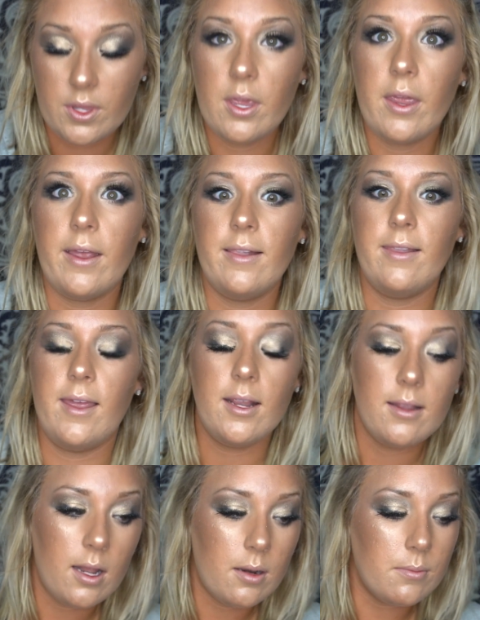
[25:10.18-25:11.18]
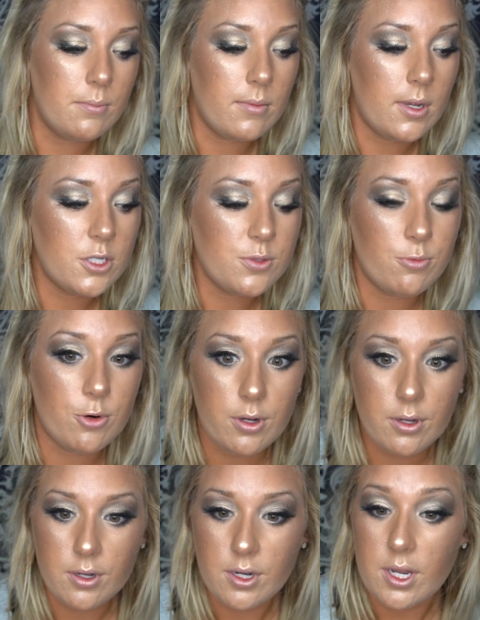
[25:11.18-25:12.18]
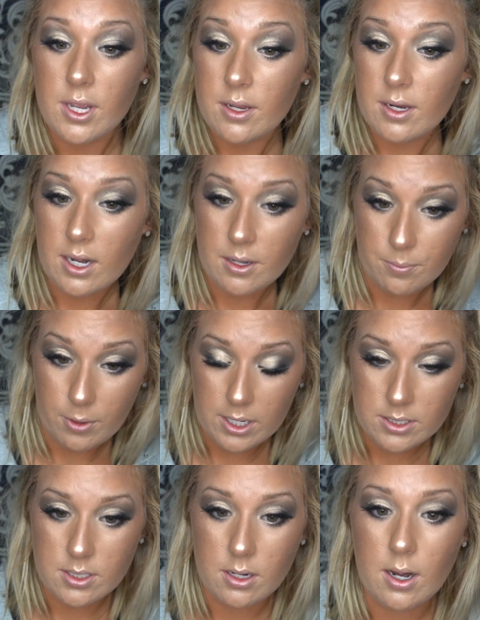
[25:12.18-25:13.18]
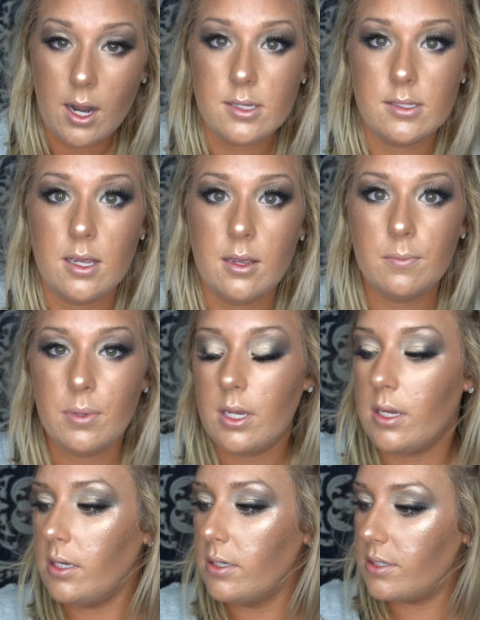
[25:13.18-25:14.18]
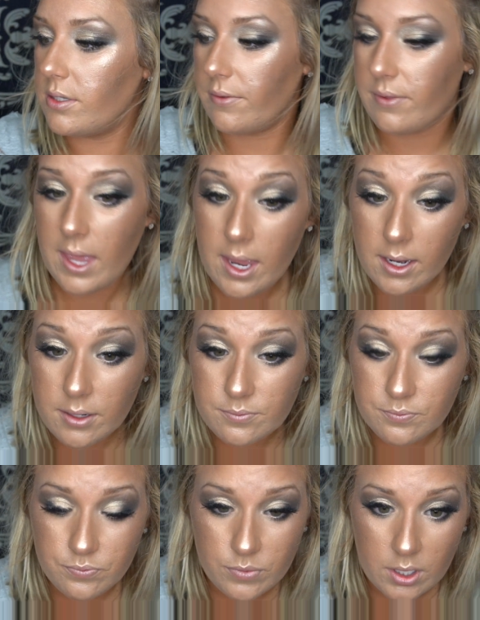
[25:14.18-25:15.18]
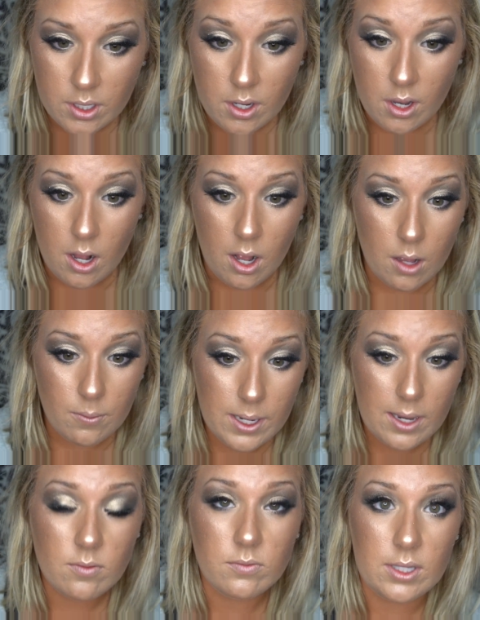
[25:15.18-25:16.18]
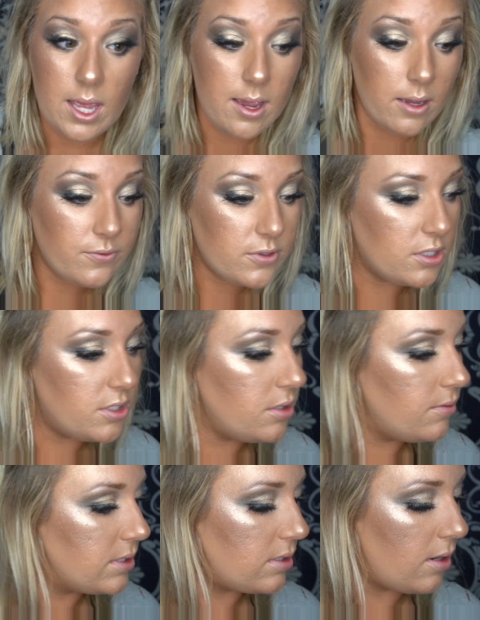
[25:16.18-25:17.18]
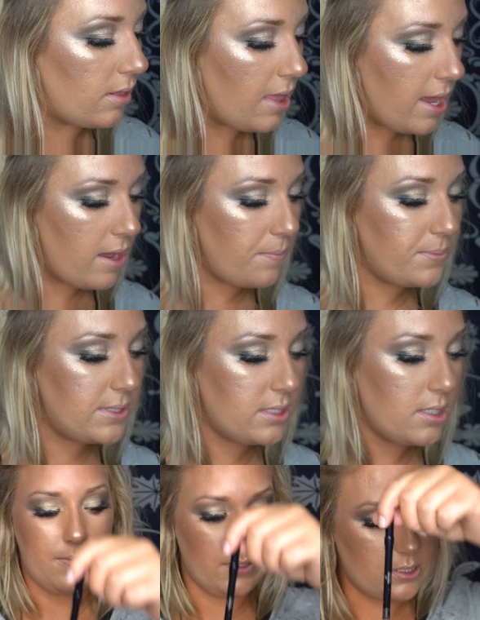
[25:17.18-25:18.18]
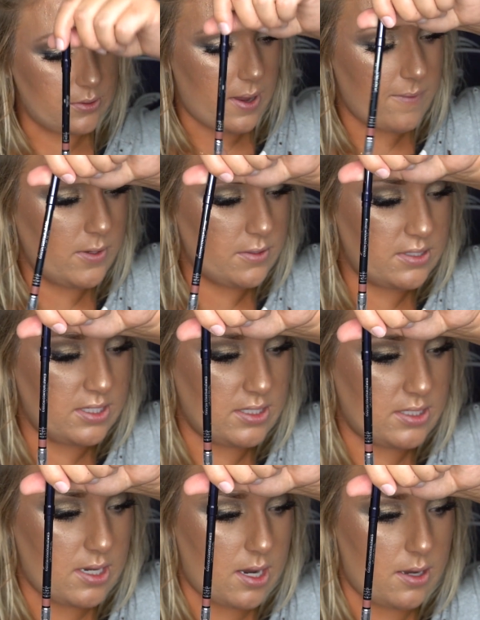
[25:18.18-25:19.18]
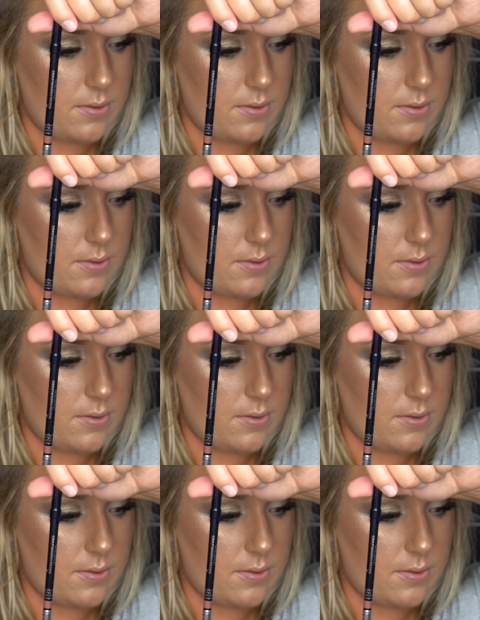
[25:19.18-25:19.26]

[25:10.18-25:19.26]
Okay, I like that much more. Kind of brightens our eyes up. So then, all we have left to do is our lips. So I've used this